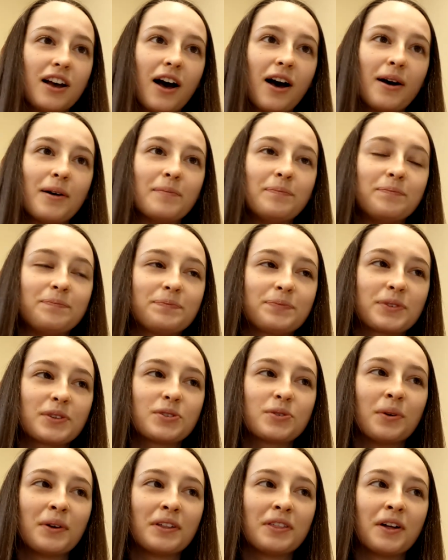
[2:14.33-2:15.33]
Um,
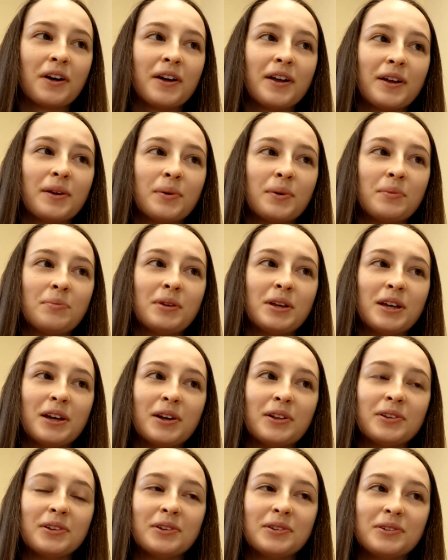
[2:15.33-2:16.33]
so I thought it would be
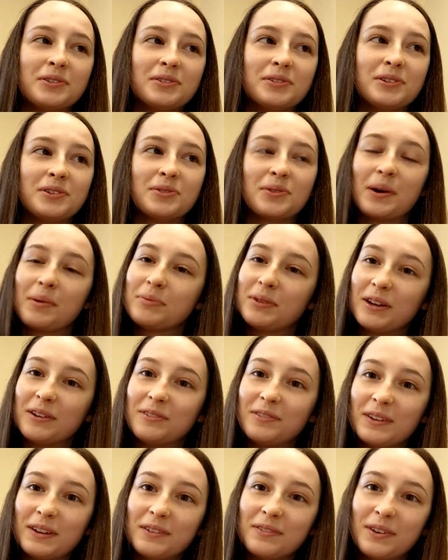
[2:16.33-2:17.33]
a little
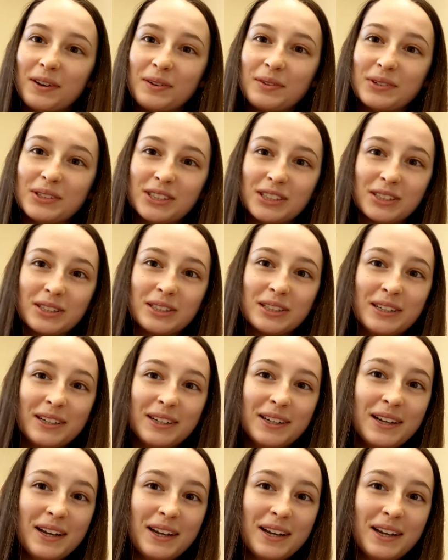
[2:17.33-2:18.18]
disruptive if I was just